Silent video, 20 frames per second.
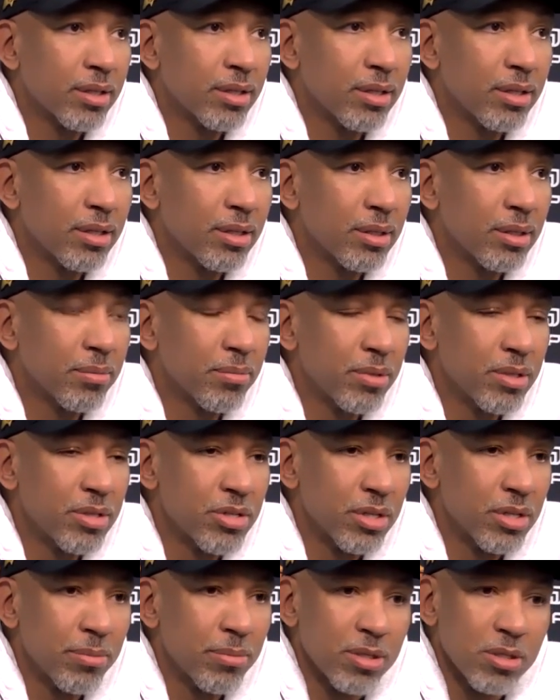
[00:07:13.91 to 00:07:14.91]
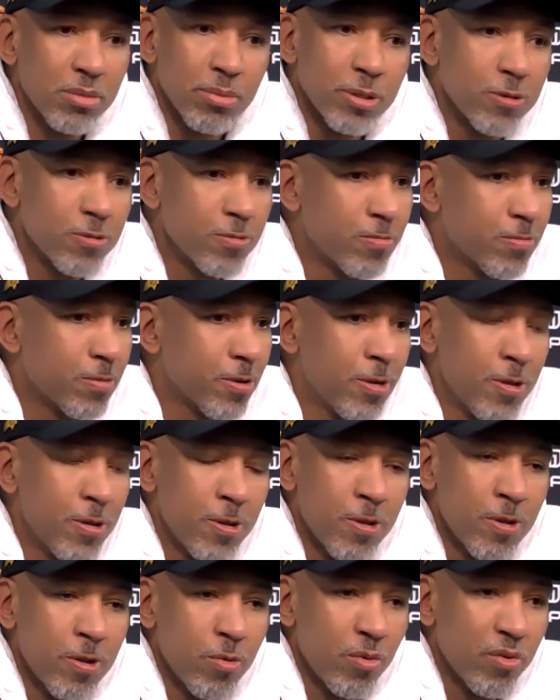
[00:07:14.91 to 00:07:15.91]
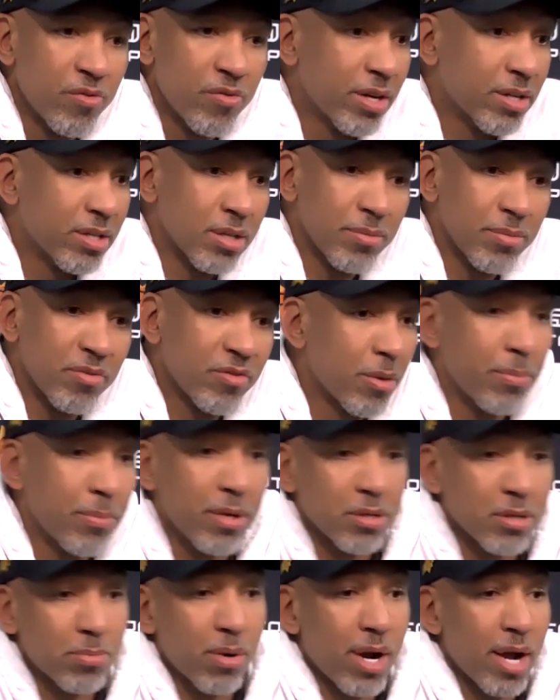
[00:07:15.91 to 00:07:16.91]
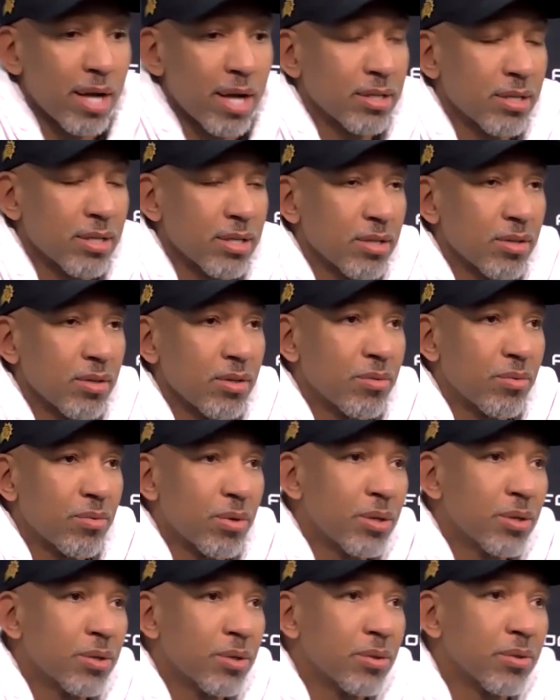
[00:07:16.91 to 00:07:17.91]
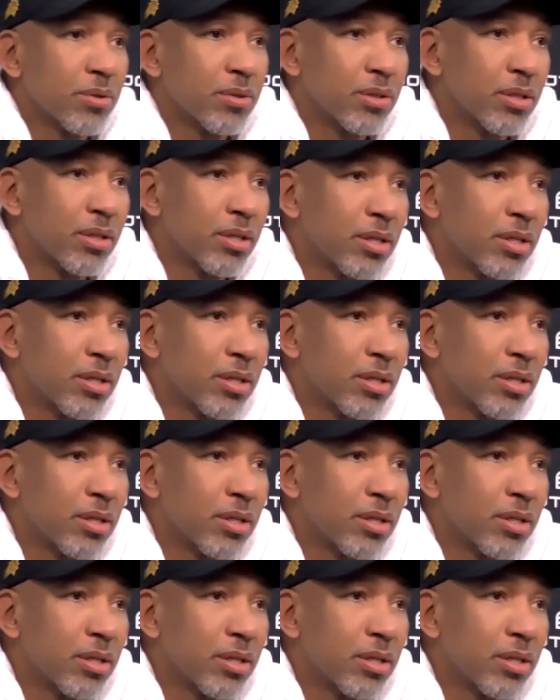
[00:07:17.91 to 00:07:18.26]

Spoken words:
The gym has been, we've had some of our best practices on the road.